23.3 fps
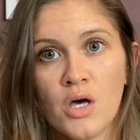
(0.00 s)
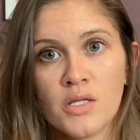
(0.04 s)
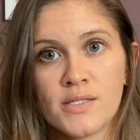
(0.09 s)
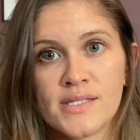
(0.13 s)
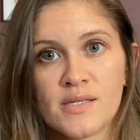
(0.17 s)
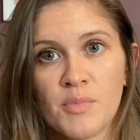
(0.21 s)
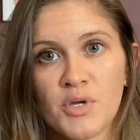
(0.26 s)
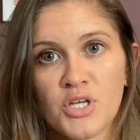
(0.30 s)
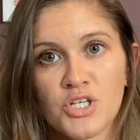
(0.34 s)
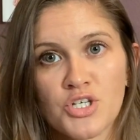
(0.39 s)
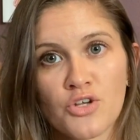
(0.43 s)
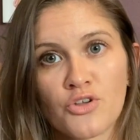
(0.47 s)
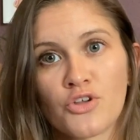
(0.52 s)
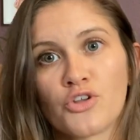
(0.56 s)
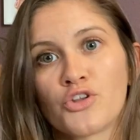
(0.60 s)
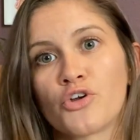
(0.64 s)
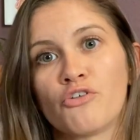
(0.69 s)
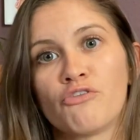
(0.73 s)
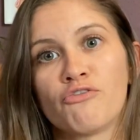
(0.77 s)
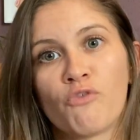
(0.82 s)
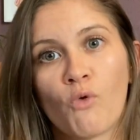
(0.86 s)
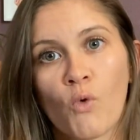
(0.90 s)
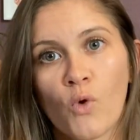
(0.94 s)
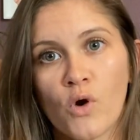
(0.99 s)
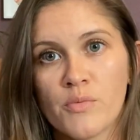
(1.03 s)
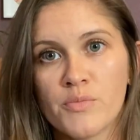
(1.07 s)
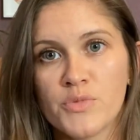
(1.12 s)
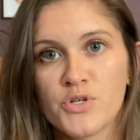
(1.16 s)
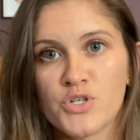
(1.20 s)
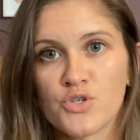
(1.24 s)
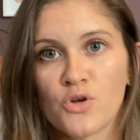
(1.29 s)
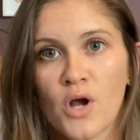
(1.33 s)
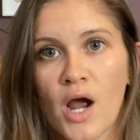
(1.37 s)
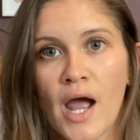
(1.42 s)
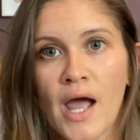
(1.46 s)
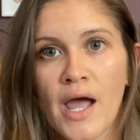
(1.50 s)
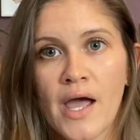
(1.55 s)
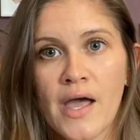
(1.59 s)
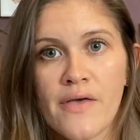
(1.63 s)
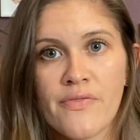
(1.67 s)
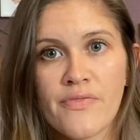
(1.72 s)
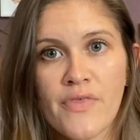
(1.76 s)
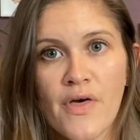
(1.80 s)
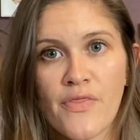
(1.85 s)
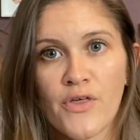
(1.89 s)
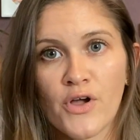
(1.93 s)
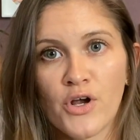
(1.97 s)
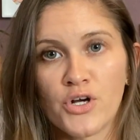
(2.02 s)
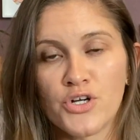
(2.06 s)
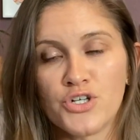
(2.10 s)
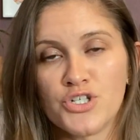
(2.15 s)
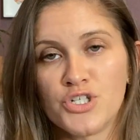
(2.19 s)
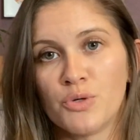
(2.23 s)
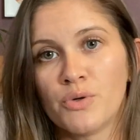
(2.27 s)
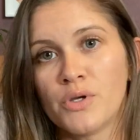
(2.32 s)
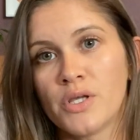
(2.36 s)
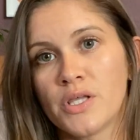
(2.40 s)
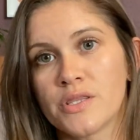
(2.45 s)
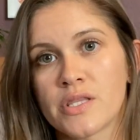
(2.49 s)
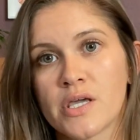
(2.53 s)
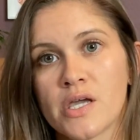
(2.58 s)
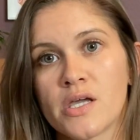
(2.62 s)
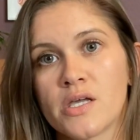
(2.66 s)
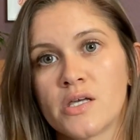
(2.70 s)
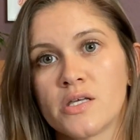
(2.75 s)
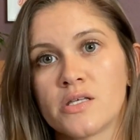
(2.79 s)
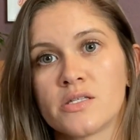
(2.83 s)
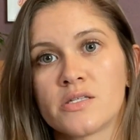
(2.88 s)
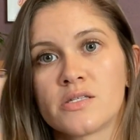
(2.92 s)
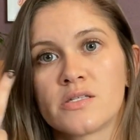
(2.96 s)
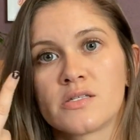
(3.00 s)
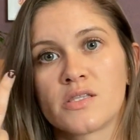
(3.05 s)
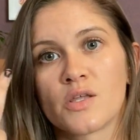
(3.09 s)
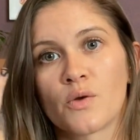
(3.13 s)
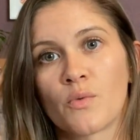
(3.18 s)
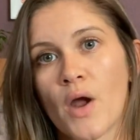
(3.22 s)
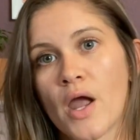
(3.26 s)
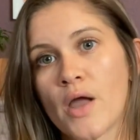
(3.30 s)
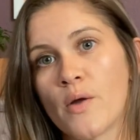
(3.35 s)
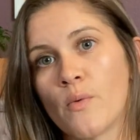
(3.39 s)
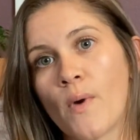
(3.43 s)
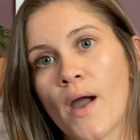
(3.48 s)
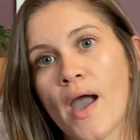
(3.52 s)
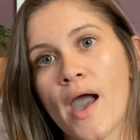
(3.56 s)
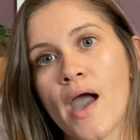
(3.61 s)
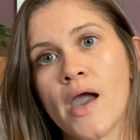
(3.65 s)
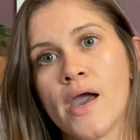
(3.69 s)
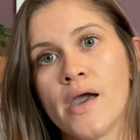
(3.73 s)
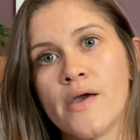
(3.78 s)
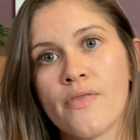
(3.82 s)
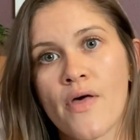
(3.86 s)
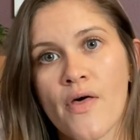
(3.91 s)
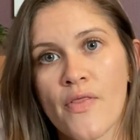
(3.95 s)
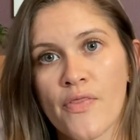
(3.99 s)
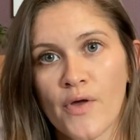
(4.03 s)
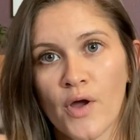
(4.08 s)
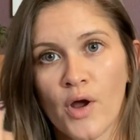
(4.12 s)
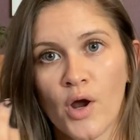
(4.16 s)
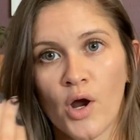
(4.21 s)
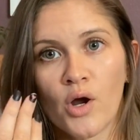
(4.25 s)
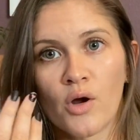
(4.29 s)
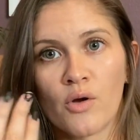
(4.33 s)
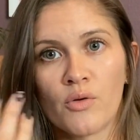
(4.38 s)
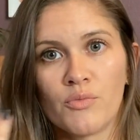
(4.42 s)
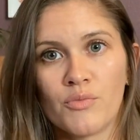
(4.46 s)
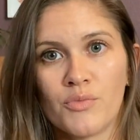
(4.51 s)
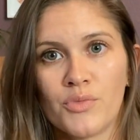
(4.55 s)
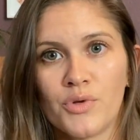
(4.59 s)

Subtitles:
to make sure that their form is right, that they're doing things the right way, that they're,